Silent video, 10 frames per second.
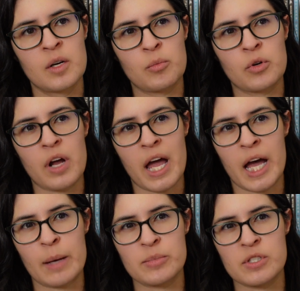
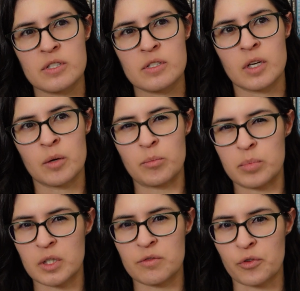perhaps a
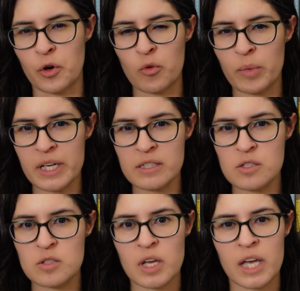bit of
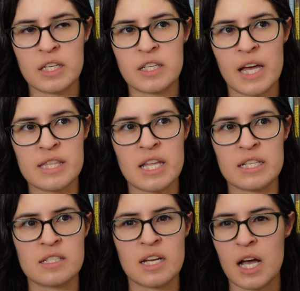romance, and yet
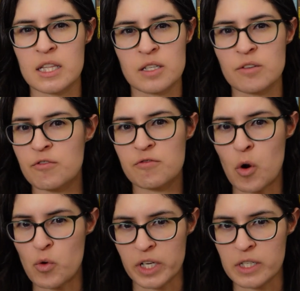that's not the
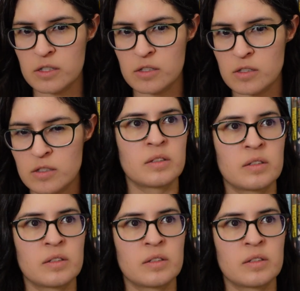focus.